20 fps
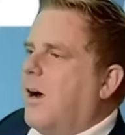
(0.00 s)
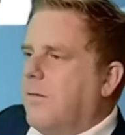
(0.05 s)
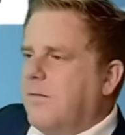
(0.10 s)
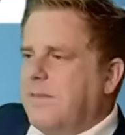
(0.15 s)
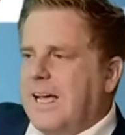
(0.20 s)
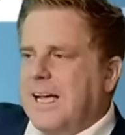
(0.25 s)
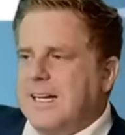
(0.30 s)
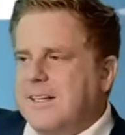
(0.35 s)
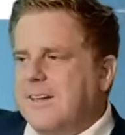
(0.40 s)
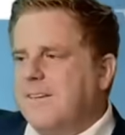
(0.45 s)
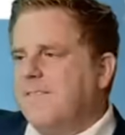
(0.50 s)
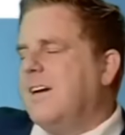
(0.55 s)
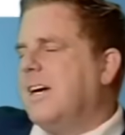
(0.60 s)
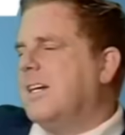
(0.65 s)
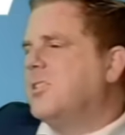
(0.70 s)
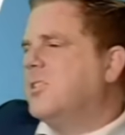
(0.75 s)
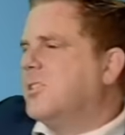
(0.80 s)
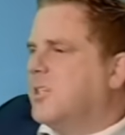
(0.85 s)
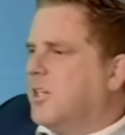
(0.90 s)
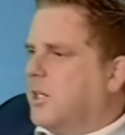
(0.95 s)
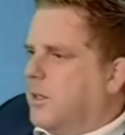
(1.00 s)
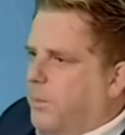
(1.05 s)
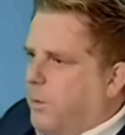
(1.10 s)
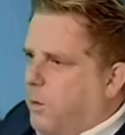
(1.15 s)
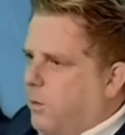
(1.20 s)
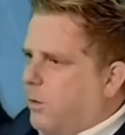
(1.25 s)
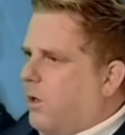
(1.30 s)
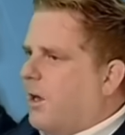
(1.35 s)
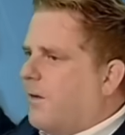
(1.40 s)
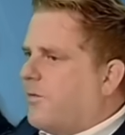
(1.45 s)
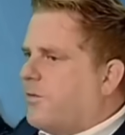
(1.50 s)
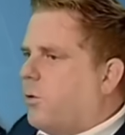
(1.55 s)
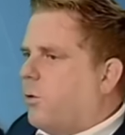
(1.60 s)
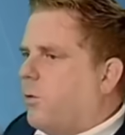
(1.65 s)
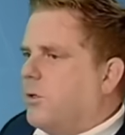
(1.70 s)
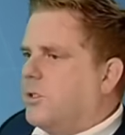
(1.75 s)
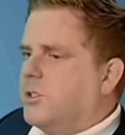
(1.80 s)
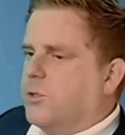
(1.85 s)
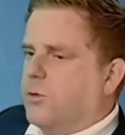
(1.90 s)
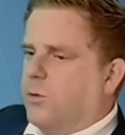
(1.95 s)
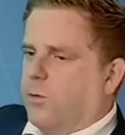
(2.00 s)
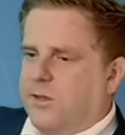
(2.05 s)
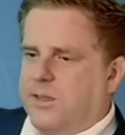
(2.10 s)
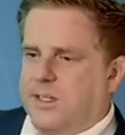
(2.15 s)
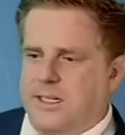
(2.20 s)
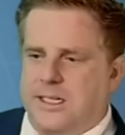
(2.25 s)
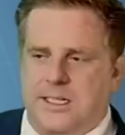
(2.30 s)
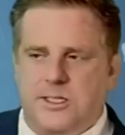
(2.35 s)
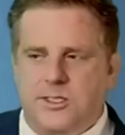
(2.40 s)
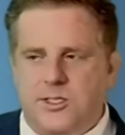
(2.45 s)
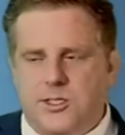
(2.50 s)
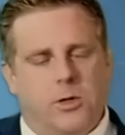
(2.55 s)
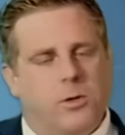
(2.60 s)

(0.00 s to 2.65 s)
that convection is going to pull off towards the north and east.